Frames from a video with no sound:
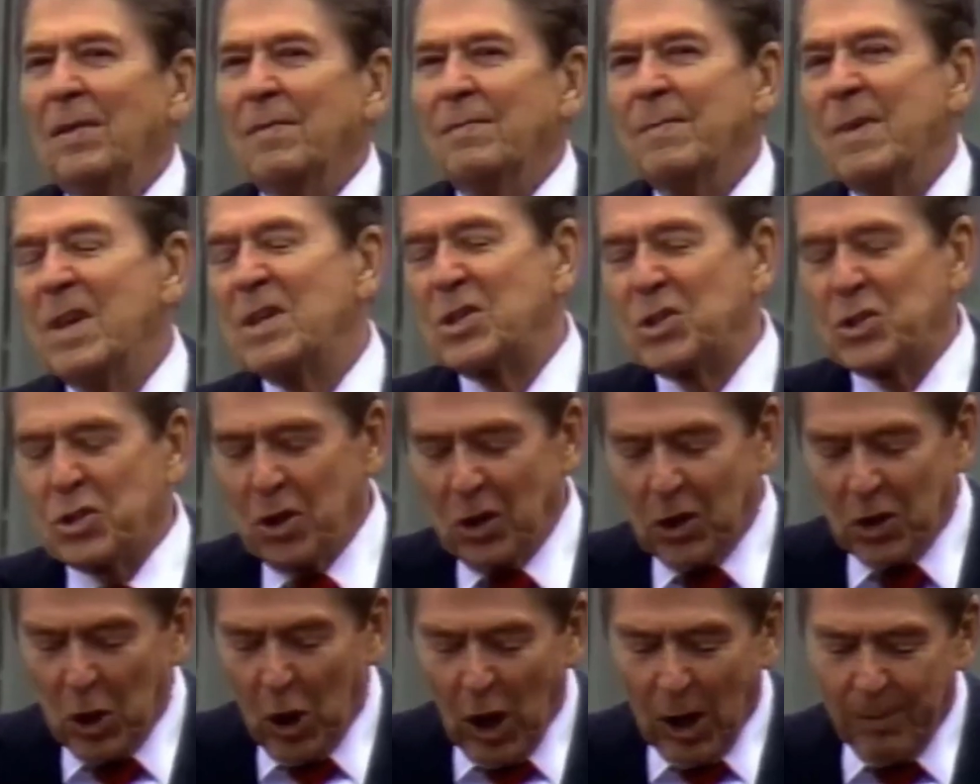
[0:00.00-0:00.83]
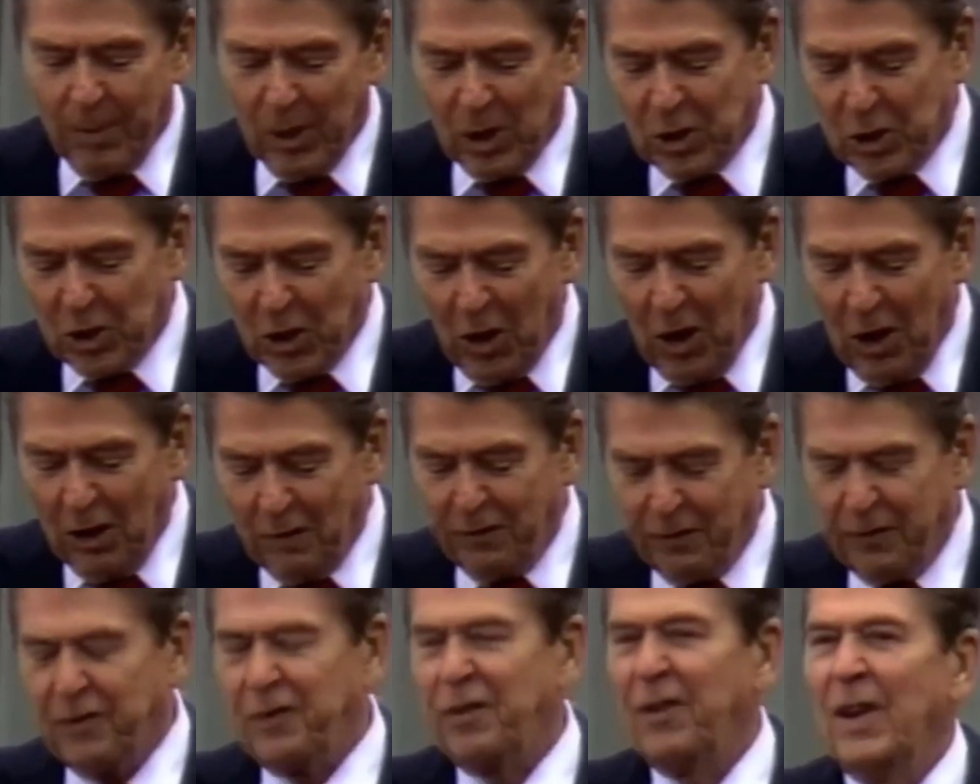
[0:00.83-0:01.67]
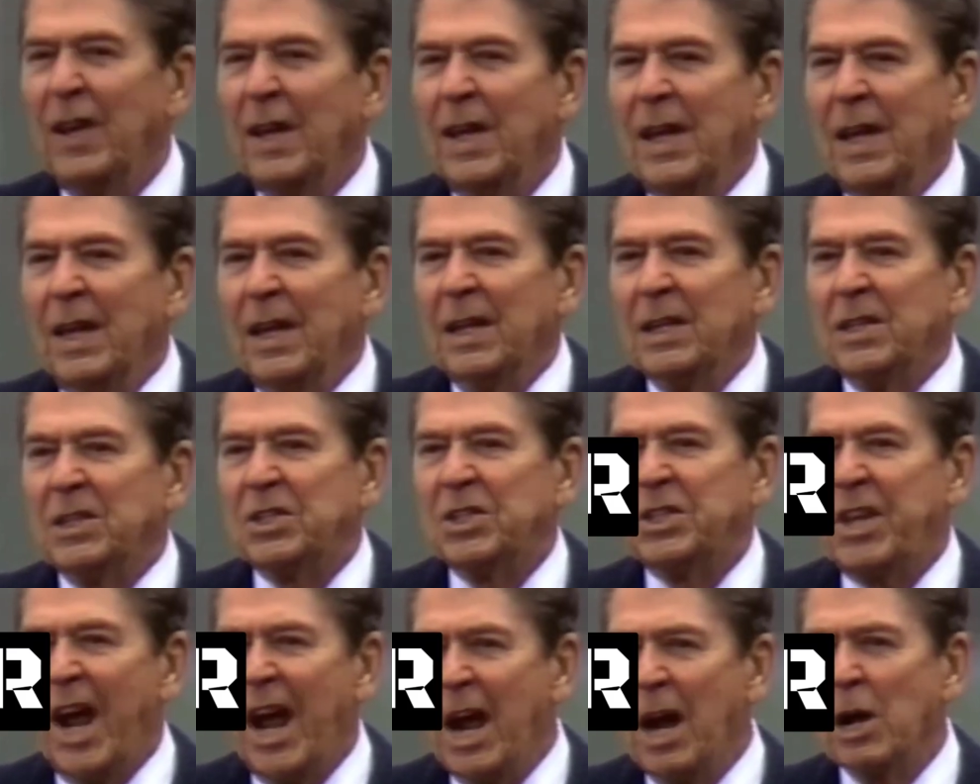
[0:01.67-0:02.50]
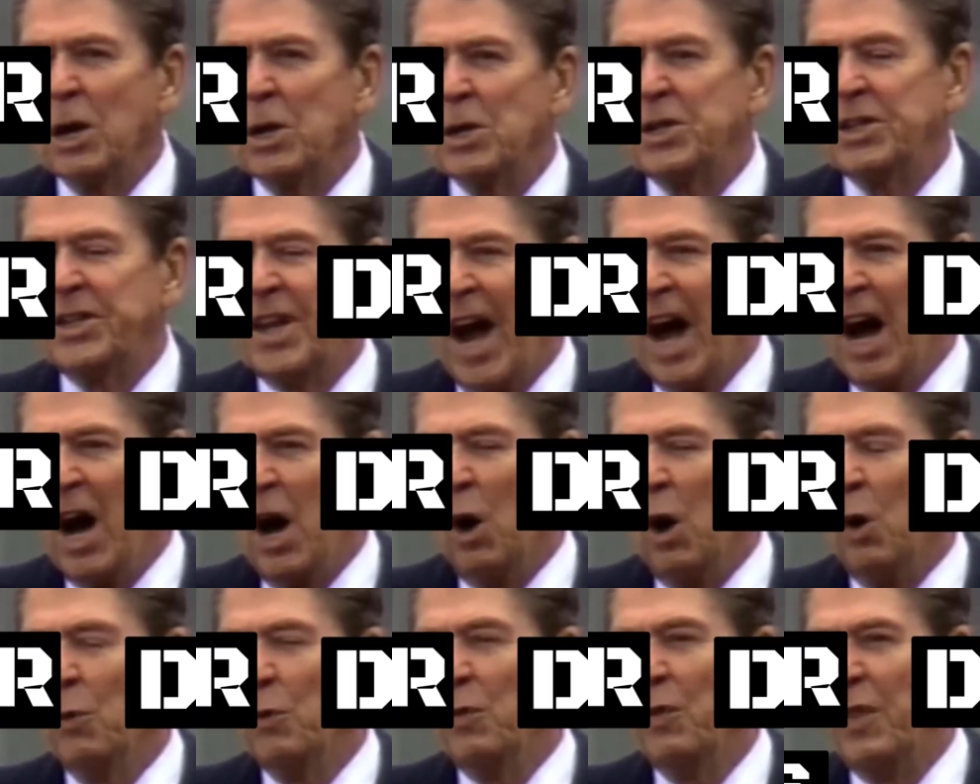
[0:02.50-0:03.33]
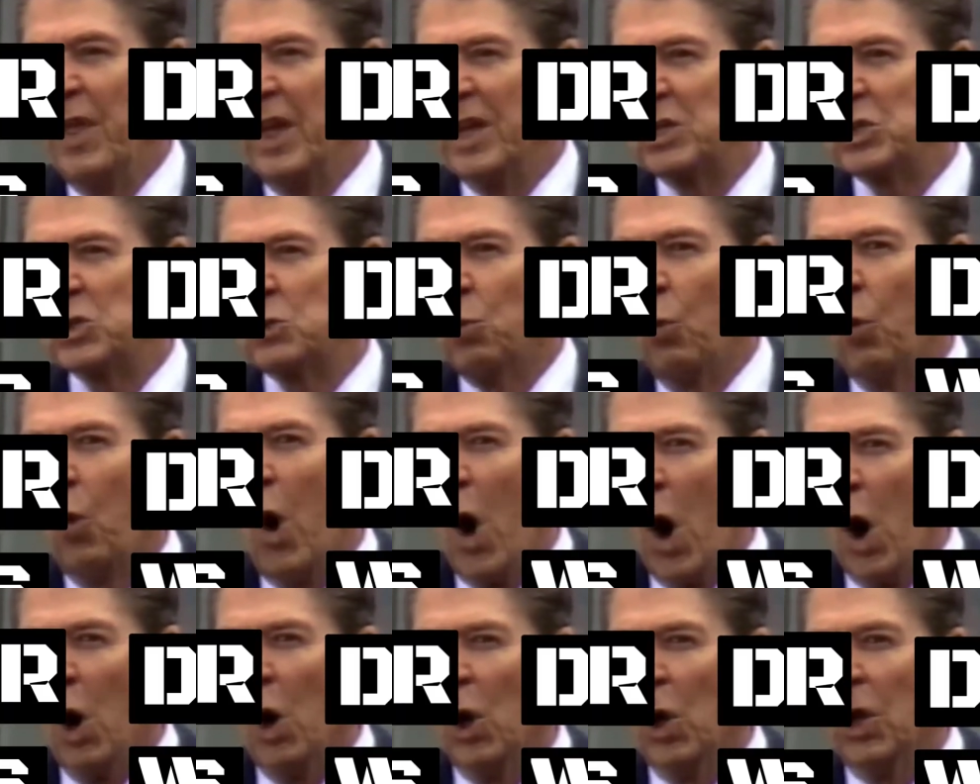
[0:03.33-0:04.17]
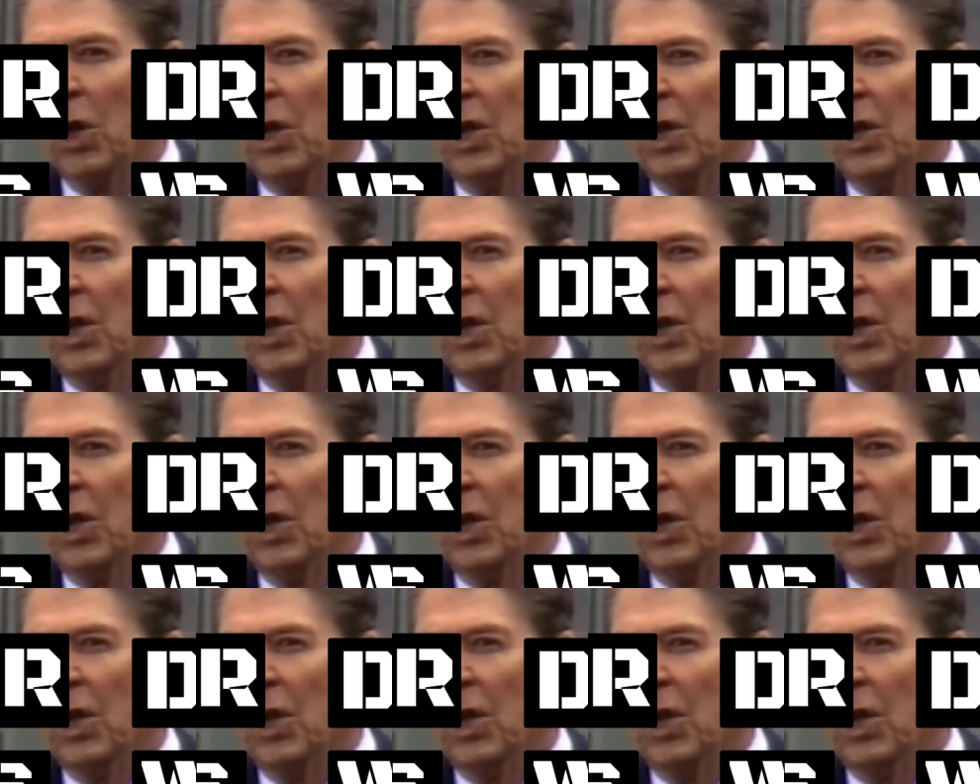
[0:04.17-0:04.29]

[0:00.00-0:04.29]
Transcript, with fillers: Mr. Gorbachev, tear down this wall.